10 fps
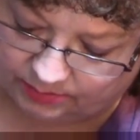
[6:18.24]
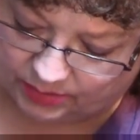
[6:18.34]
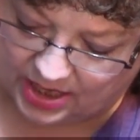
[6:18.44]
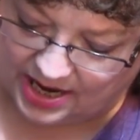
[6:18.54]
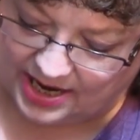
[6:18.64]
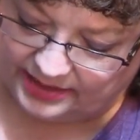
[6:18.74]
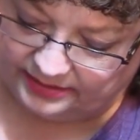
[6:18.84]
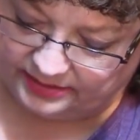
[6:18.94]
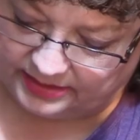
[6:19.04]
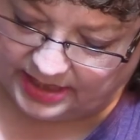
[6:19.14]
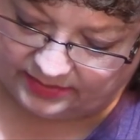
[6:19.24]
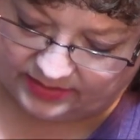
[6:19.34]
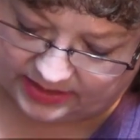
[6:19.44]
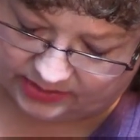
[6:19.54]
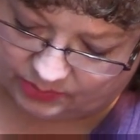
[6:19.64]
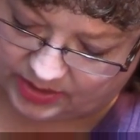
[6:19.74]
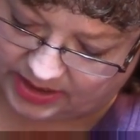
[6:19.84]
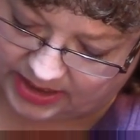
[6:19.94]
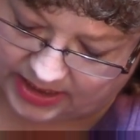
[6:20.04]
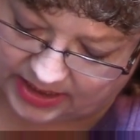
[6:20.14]
Bronze, and this one
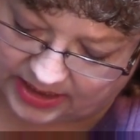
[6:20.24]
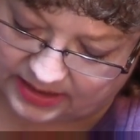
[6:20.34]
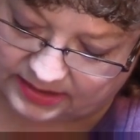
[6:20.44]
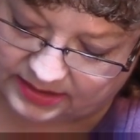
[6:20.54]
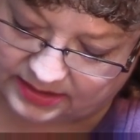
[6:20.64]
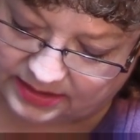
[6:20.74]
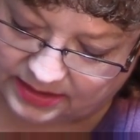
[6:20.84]
is...